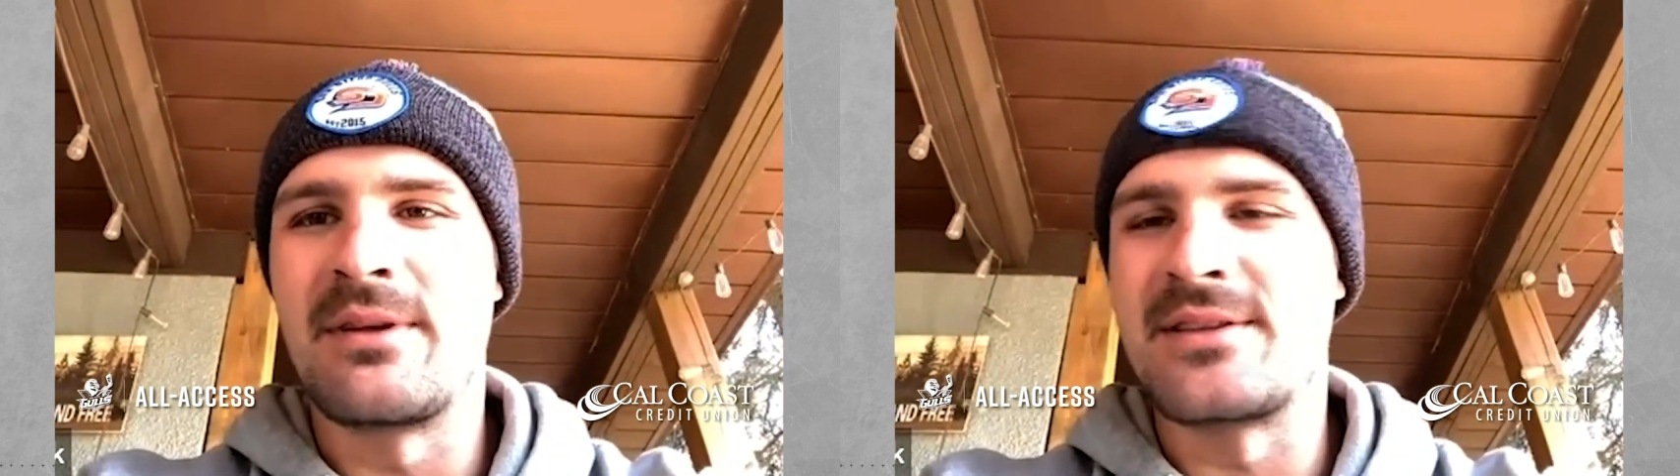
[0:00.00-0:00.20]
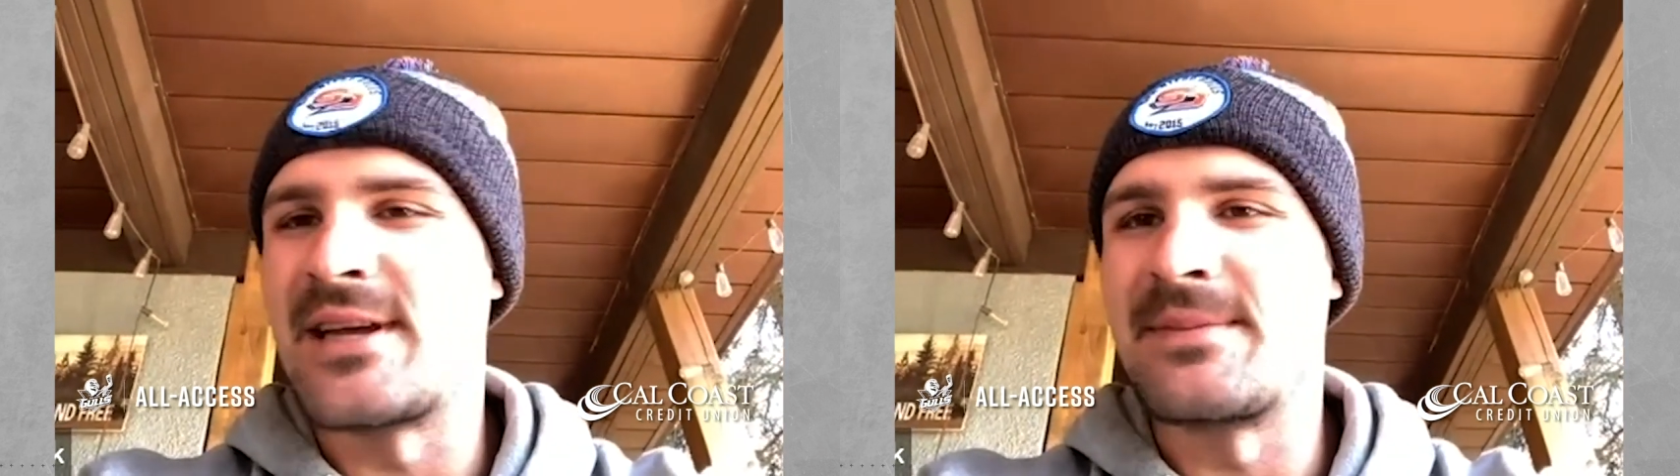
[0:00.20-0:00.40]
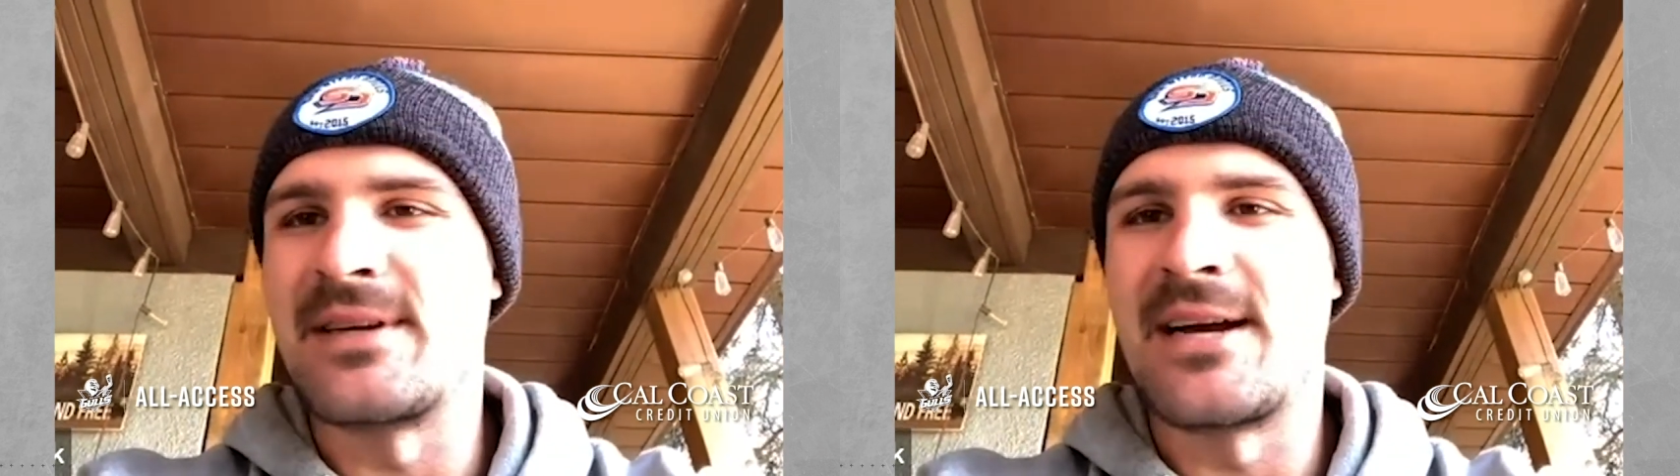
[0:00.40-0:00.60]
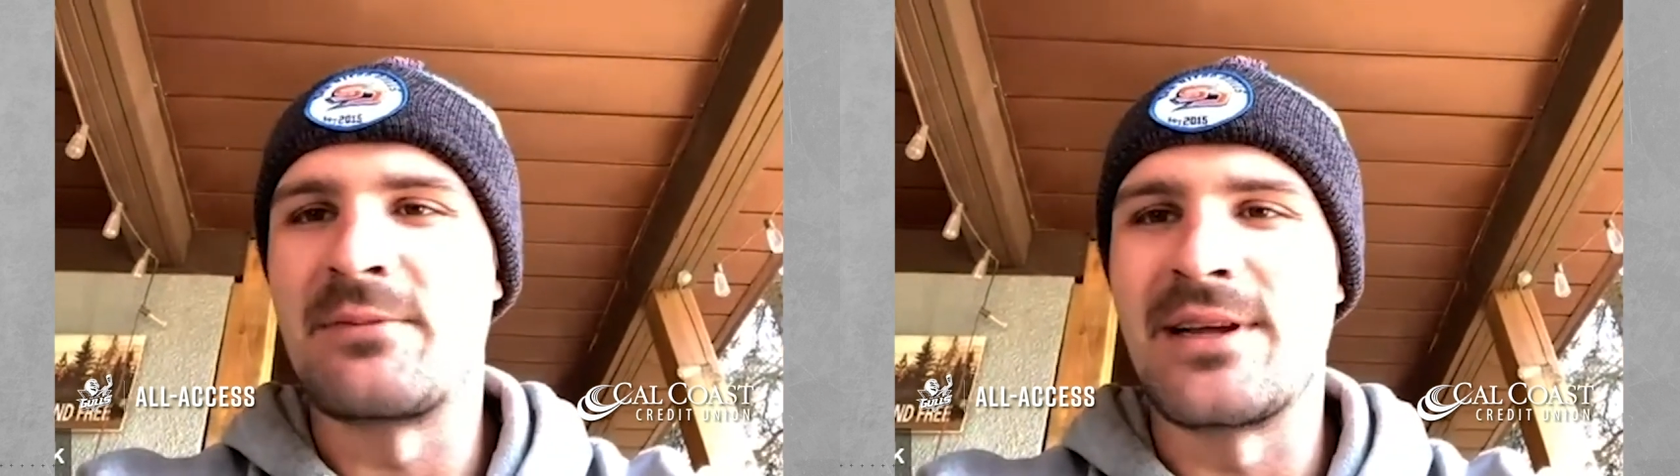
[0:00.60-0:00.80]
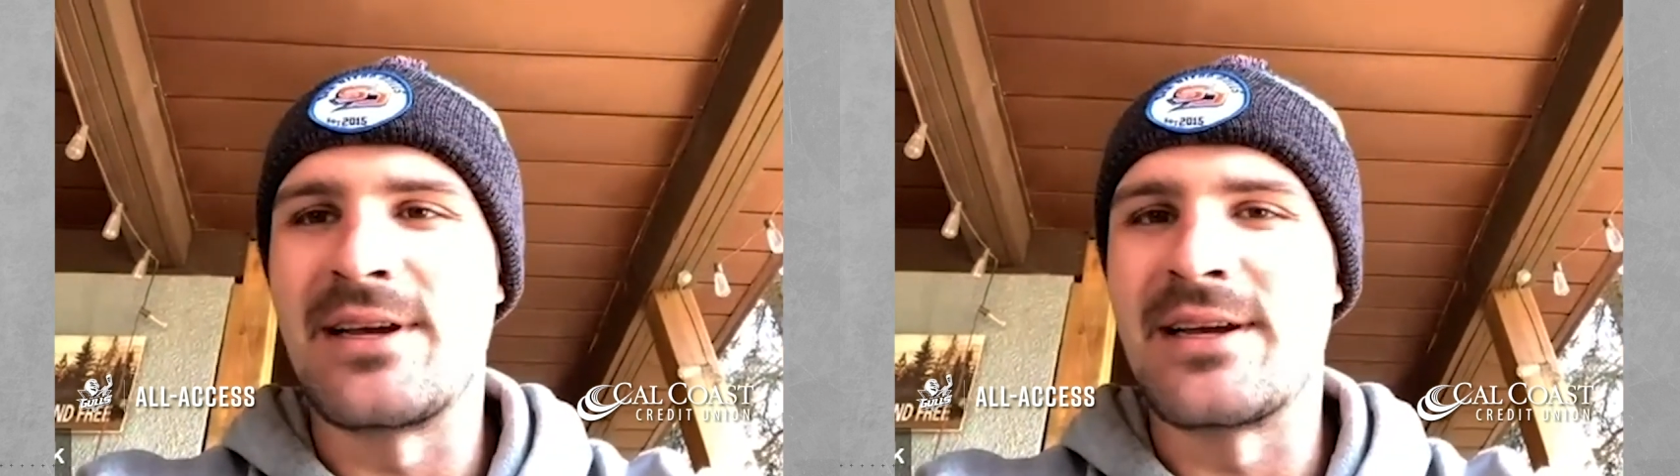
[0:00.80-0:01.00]
but at the same
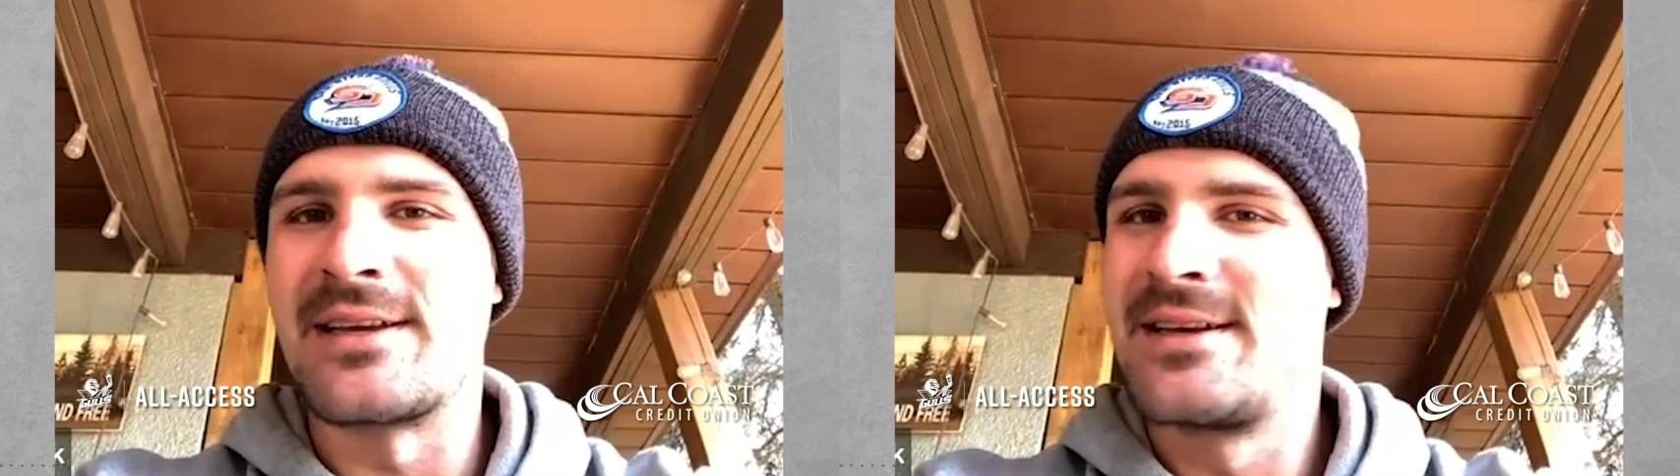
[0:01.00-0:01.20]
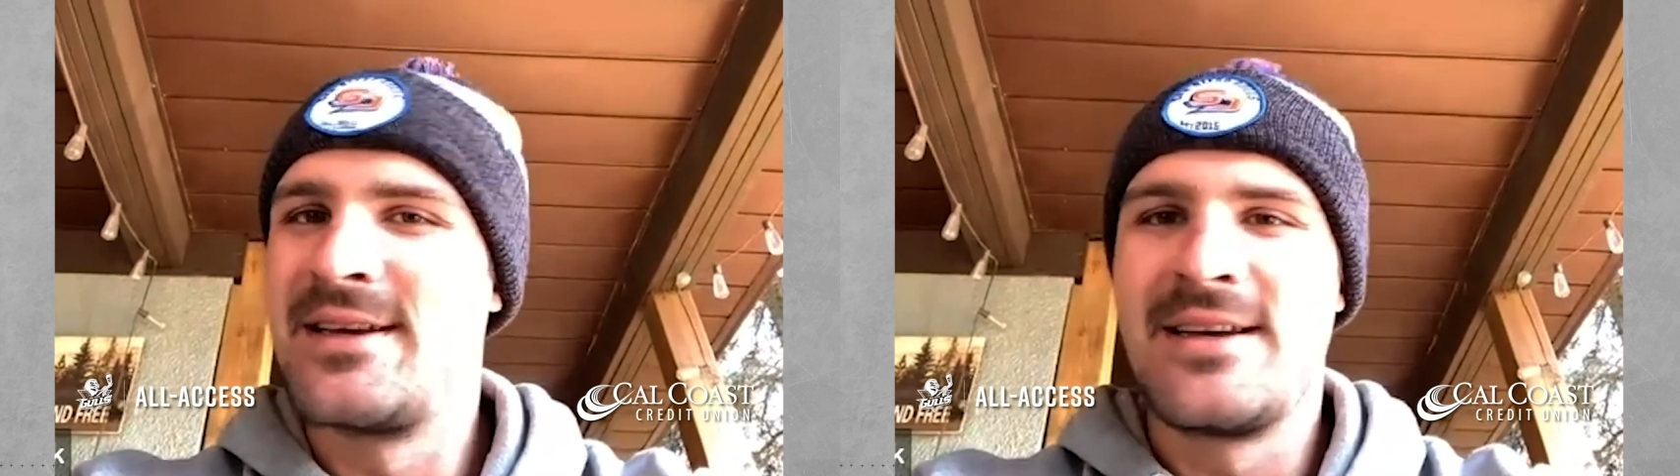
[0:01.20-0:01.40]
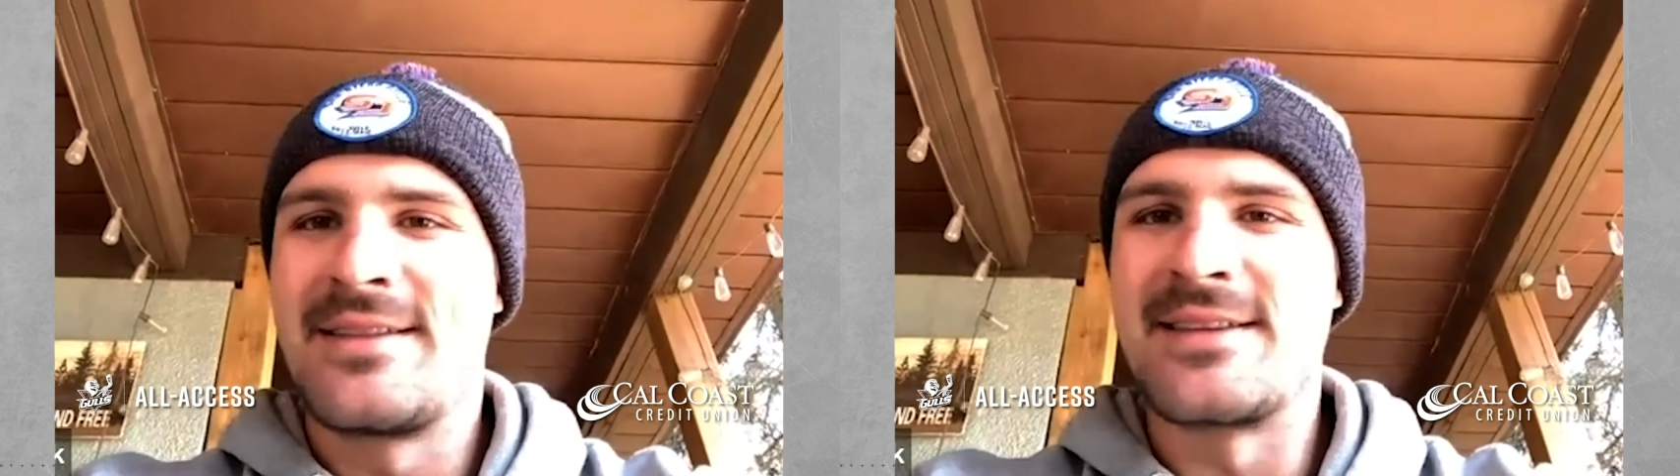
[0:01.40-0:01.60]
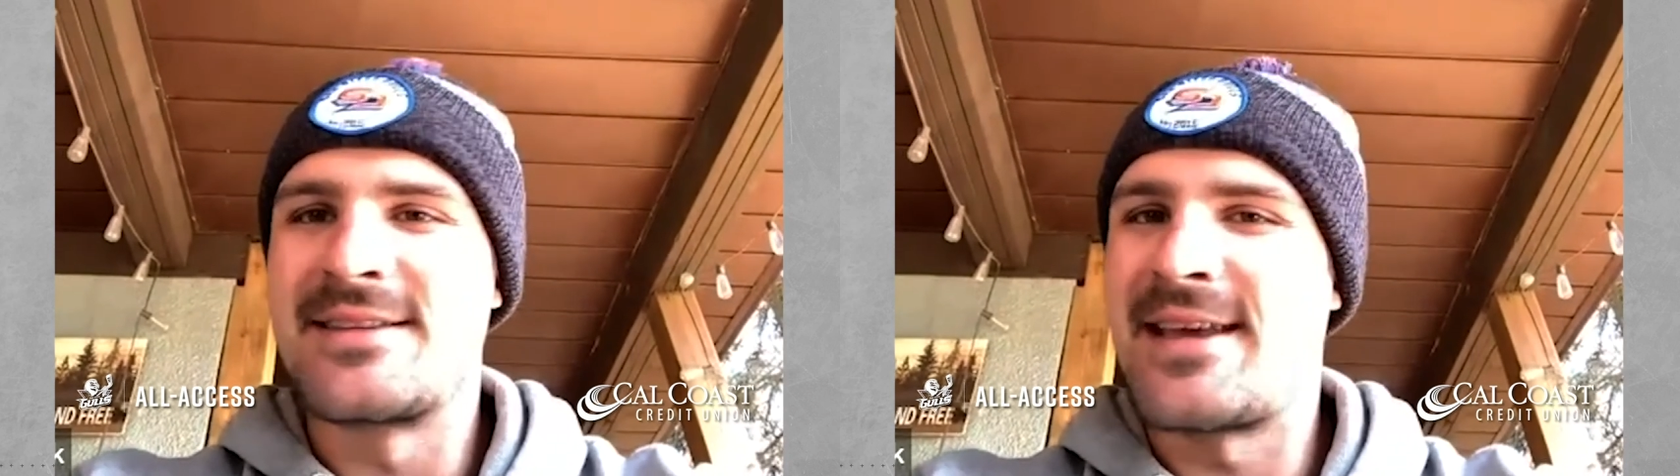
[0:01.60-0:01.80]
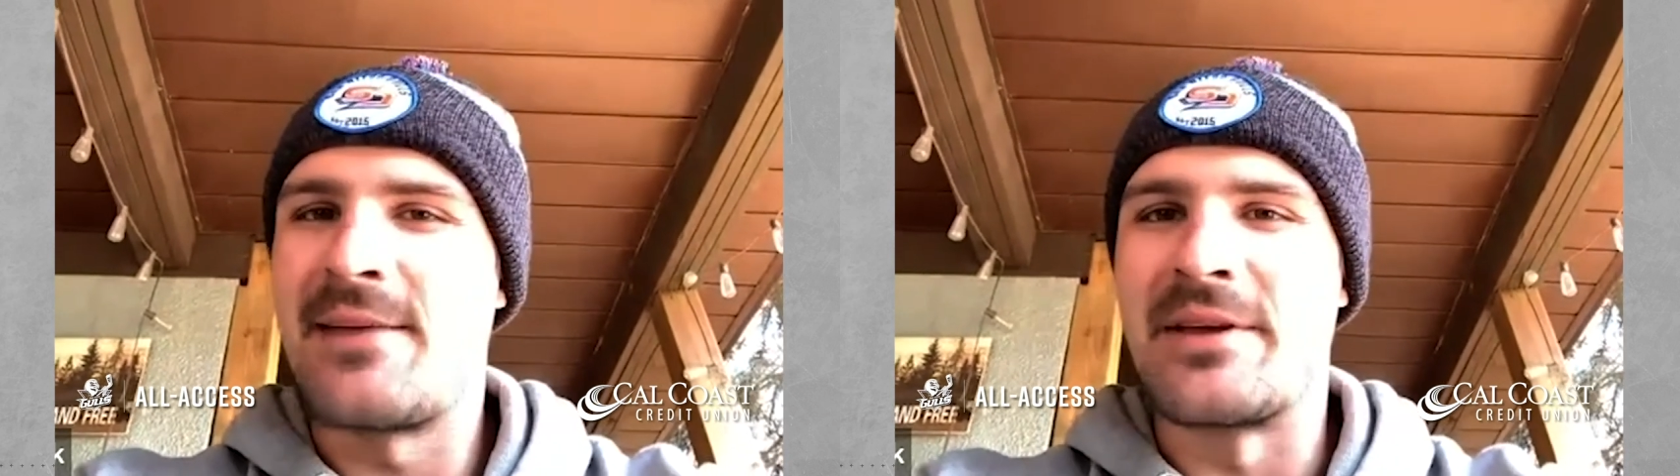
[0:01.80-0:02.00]
time, we're like,
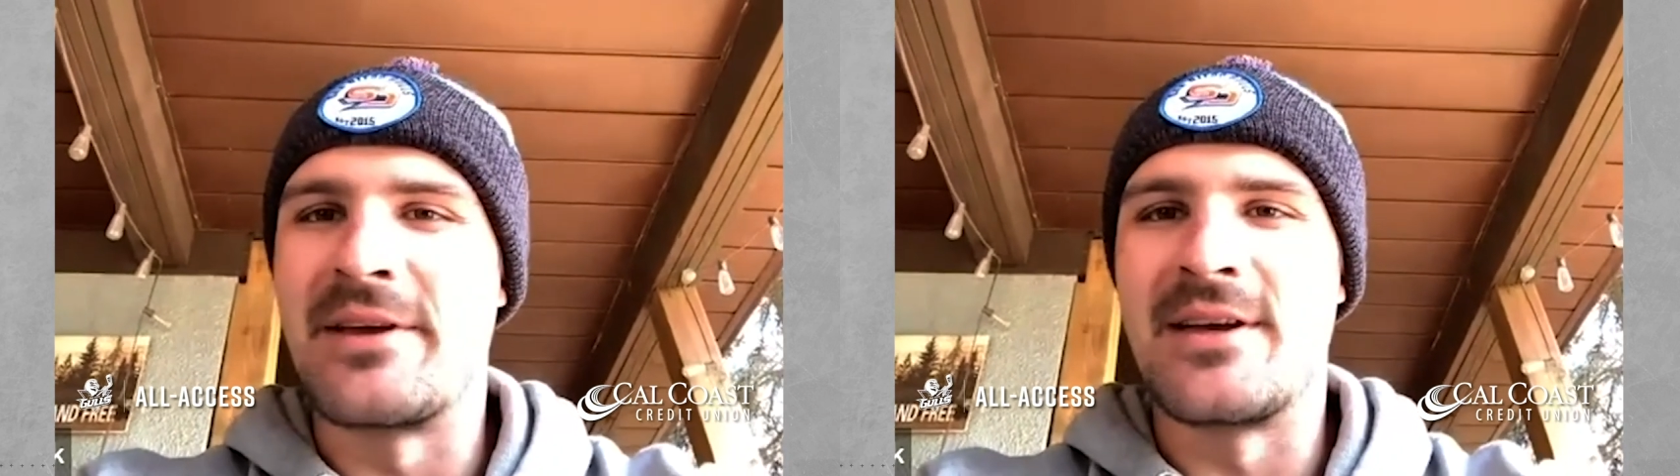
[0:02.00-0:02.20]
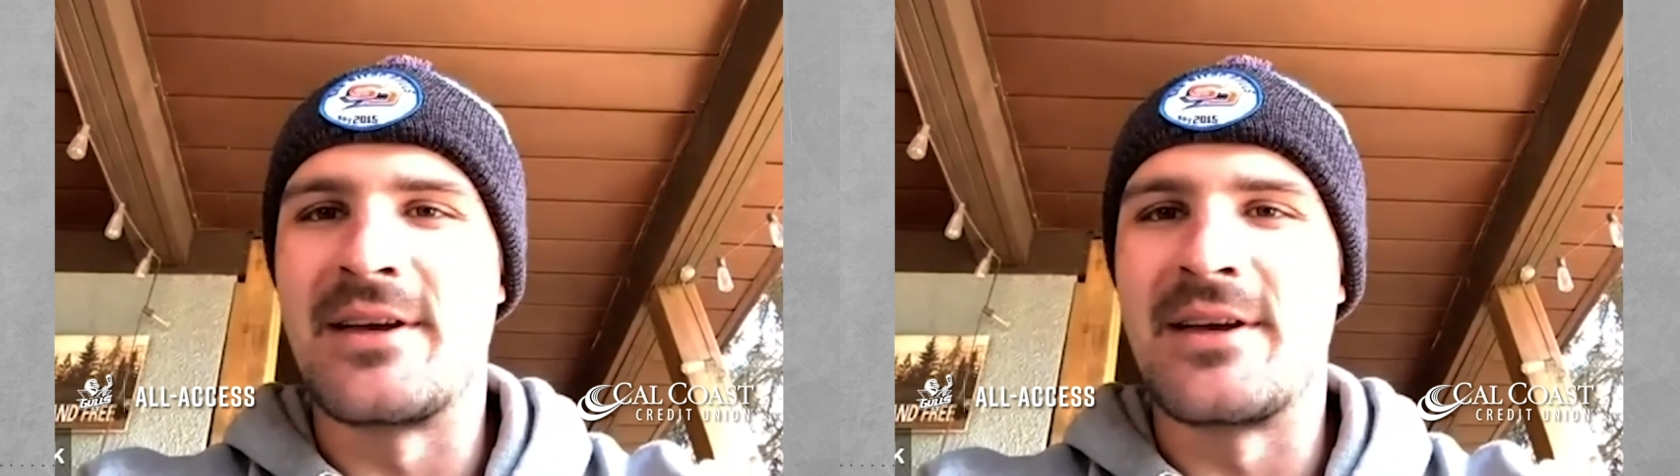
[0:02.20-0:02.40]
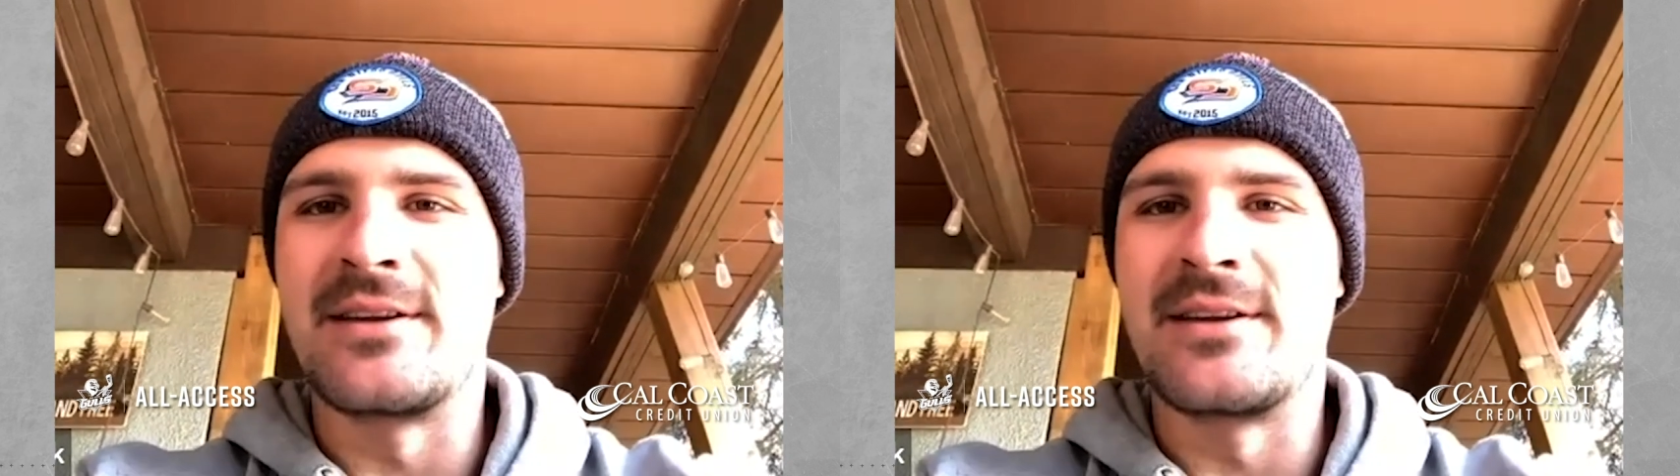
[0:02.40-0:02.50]
this can't be good.